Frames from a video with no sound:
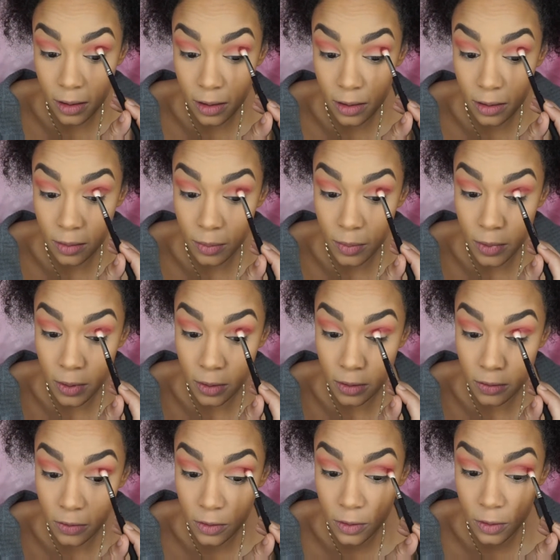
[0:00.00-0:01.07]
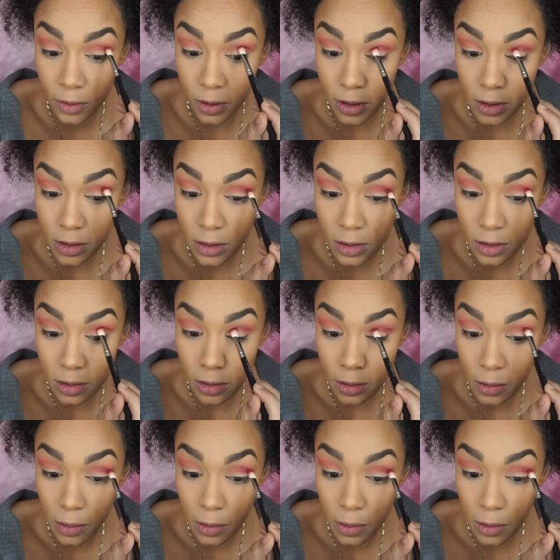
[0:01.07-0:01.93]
in the middle of the crease.